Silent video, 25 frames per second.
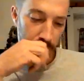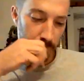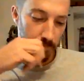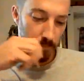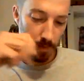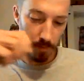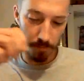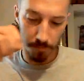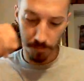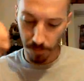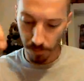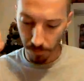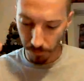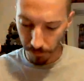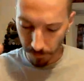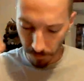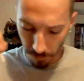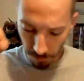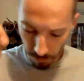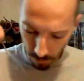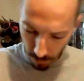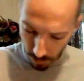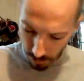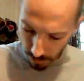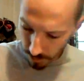My blue
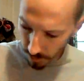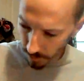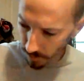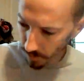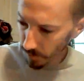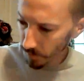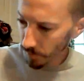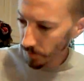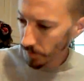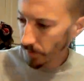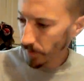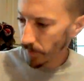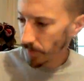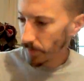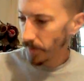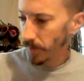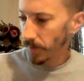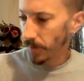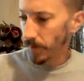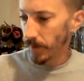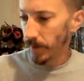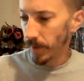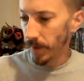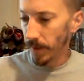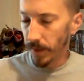foam one
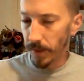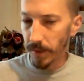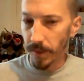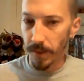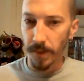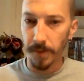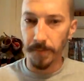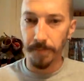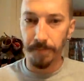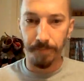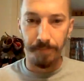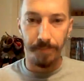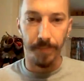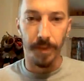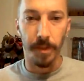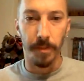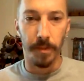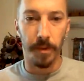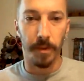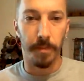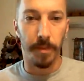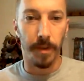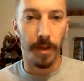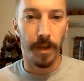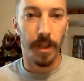that
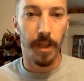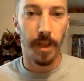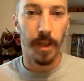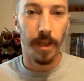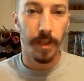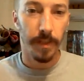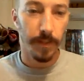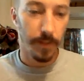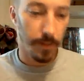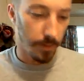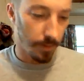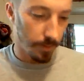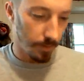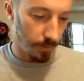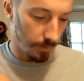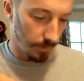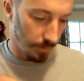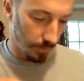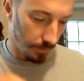my buddy has,